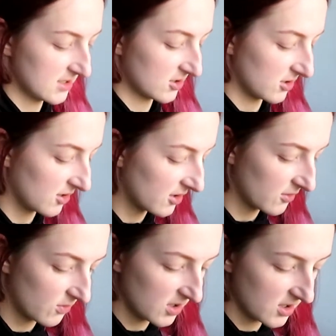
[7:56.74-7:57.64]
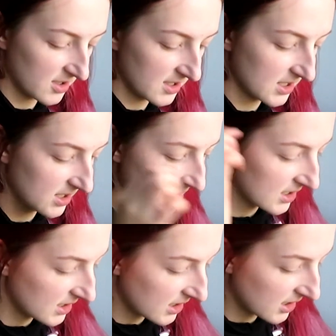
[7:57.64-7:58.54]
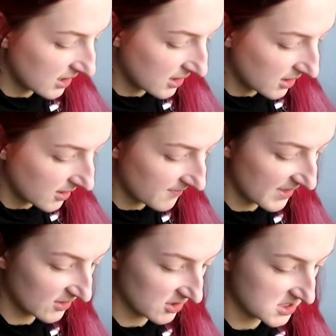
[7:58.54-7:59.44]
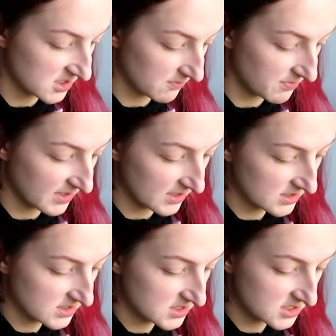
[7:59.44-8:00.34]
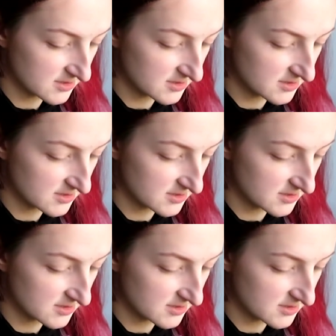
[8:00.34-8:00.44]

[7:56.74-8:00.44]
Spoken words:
another one. I got some pins